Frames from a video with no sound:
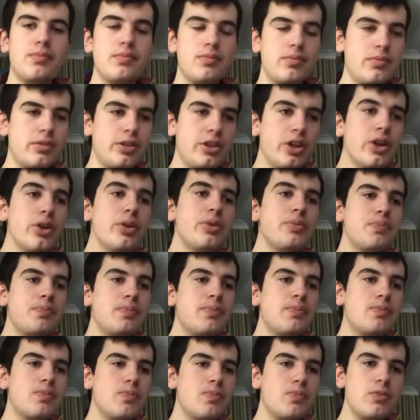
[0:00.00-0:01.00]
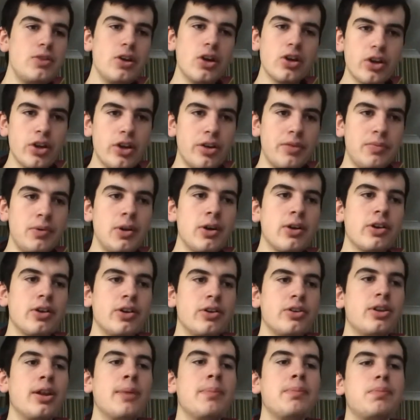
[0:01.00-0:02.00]
You're good. You're
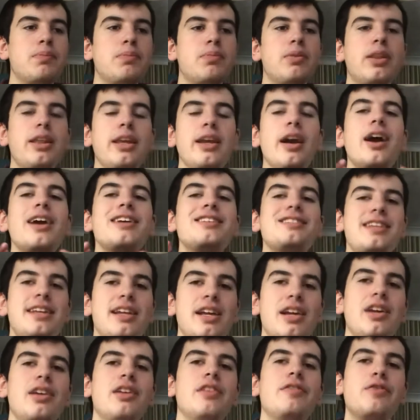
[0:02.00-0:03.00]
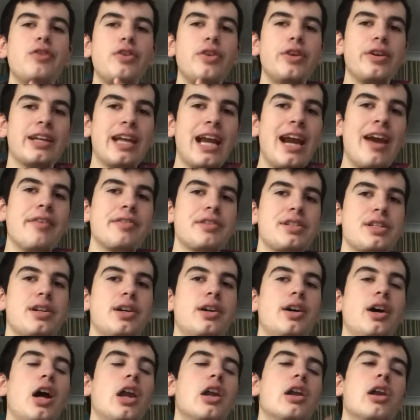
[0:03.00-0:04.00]
good. The idea for your
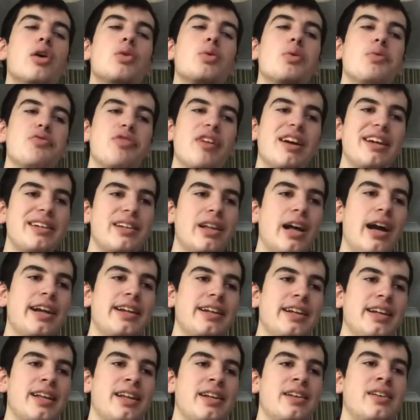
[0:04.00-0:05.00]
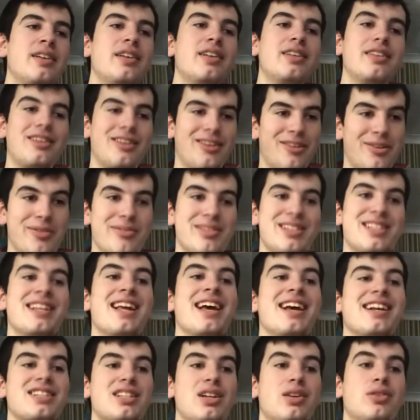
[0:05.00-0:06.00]
character, along with Red Lightning, who's
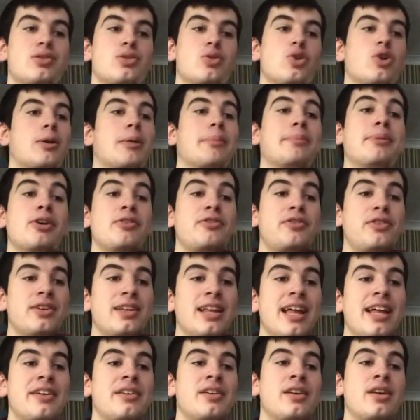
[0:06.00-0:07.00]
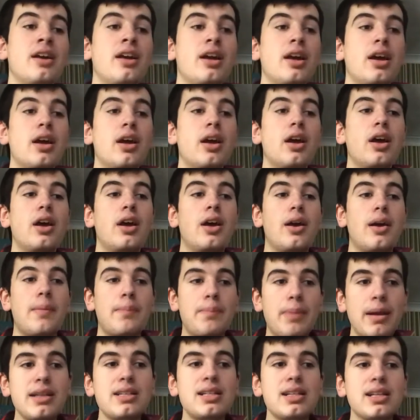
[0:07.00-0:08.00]
next, I'll talk about both of you then.
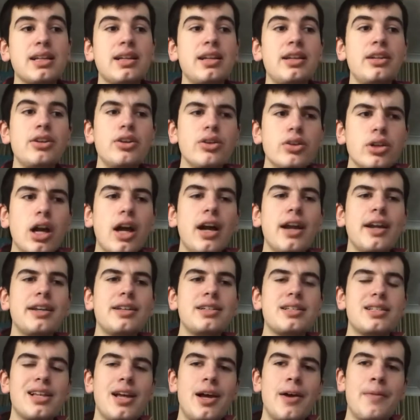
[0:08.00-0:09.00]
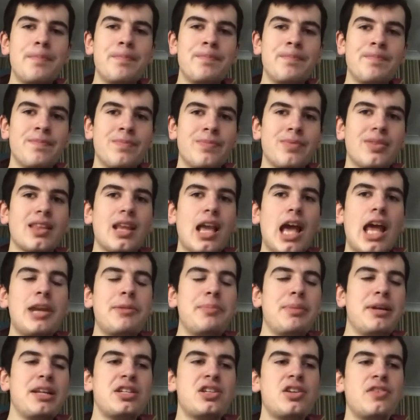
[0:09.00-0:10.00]
Basically, you guys had a
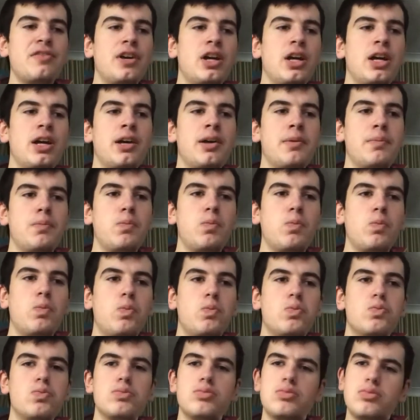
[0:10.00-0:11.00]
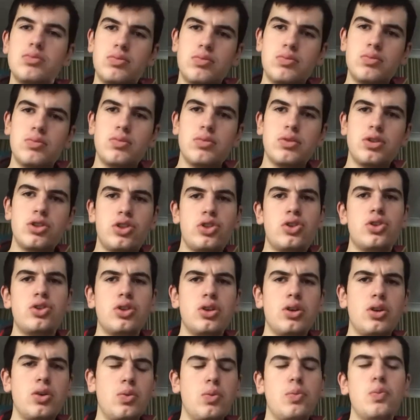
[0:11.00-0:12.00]
bit of a
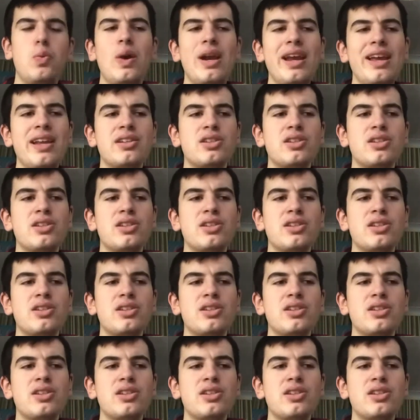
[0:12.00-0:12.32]
weird